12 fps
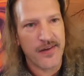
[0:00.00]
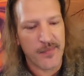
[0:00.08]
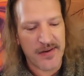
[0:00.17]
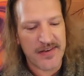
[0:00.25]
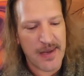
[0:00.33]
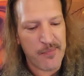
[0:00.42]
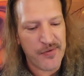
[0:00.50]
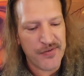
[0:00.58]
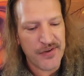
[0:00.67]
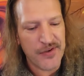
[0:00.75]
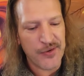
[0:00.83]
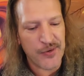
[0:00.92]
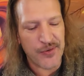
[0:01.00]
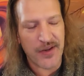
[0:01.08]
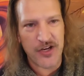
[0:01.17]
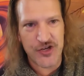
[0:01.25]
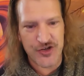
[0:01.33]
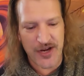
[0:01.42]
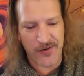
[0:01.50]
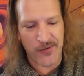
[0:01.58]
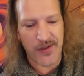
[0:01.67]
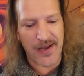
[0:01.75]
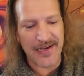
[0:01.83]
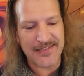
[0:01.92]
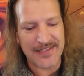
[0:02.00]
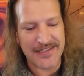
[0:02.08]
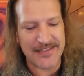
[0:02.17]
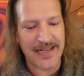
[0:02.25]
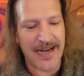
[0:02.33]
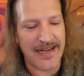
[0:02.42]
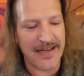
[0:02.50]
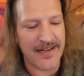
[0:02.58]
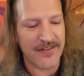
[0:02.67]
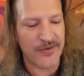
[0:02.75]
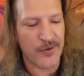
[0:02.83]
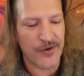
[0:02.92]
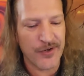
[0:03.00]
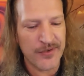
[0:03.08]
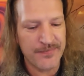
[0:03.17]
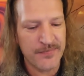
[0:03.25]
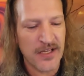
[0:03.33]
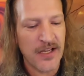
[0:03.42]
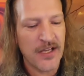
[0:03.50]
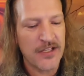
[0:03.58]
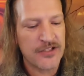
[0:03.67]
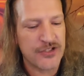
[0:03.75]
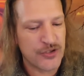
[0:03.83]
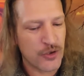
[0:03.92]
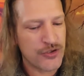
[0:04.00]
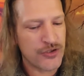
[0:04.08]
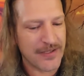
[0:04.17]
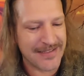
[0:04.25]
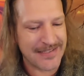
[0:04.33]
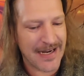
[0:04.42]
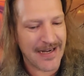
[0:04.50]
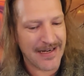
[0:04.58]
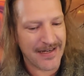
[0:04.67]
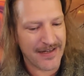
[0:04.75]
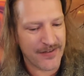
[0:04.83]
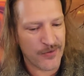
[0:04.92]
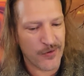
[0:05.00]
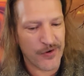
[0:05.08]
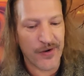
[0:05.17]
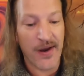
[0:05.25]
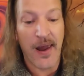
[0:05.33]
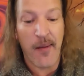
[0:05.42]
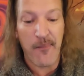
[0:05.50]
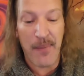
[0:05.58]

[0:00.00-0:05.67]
Some examples include generalized anxiety disorder, social anxiety disorder,